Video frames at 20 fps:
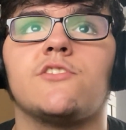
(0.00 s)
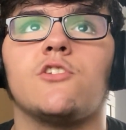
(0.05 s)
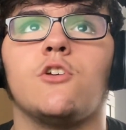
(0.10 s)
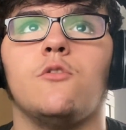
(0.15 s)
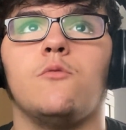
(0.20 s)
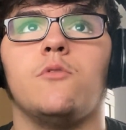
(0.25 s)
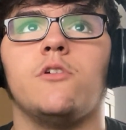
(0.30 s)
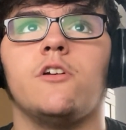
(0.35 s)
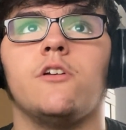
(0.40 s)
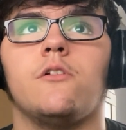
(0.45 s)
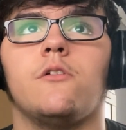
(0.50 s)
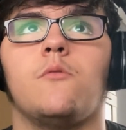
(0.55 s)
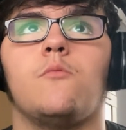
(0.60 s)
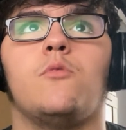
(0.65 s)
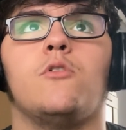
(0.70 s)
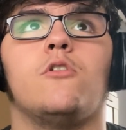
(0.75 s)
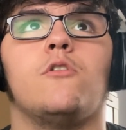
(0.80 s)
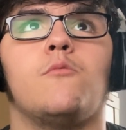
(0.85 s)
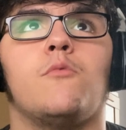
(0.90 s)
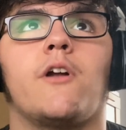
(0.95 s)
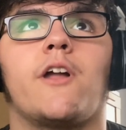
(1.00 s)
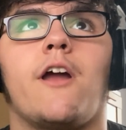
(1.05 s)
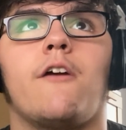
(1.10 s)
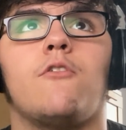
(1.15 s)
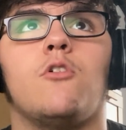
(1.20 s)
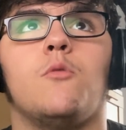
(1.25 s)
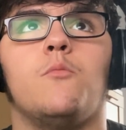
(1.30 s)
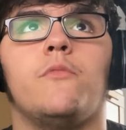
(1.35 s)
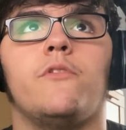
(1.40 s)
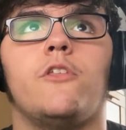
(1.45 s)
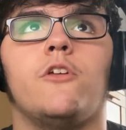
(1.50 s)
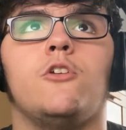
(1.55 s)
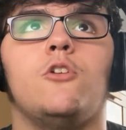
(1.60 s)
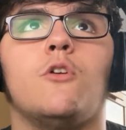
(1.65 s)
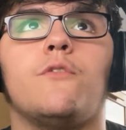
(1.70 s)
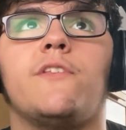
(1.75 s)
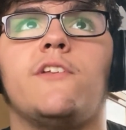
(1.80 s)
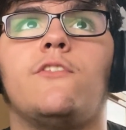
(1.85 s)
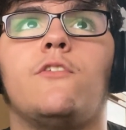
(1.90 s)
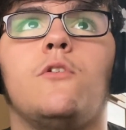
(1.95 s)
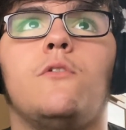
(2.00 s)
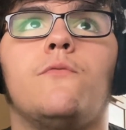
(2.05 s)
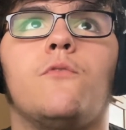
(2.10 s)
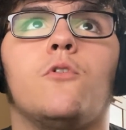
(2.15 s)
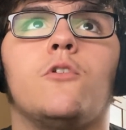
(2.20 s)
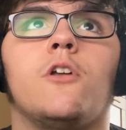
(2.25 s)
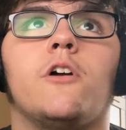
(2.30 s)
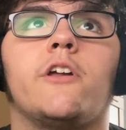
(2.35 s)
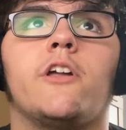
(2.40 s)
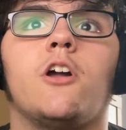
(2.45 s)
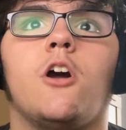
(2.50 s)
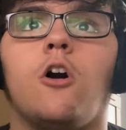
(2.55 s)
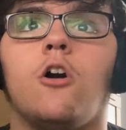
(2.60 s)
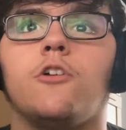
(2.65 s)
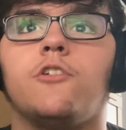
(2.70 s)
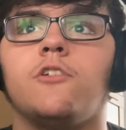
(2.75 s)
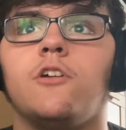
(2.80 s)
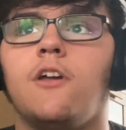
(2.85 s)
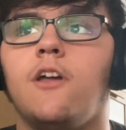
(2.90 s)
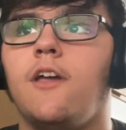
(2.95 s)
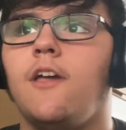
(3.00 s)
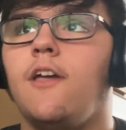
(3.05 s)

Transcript: So we'll carry on with the UFC 249 card,